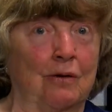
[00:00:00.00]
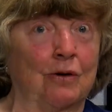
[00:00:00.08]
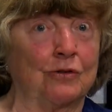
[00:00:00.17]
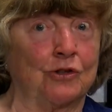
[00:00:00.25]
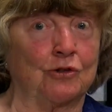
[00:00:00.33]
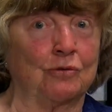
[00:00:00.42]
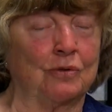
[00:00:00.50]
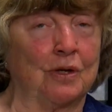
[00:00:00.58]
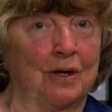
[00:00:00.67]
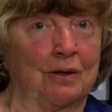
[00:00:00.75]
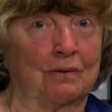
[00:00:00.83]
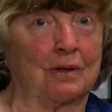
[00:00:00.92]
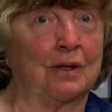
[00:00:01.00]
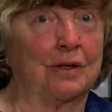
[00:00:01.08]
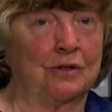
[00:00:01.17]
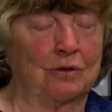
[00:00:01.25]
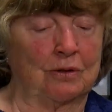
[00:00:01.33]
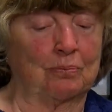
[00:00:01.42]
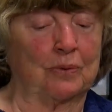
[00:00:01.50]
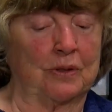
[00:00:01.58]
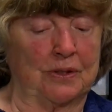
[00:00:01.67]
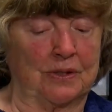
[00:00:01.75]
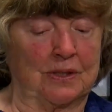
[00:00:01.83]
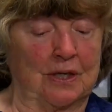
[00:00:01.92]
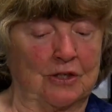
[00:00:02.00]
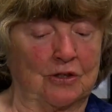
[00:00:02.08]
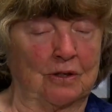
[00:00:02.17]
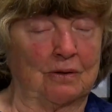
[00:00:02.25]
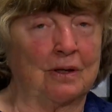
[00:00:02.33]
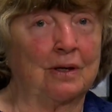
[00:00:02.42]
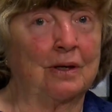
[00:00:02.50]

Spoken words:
on June 9th to the police station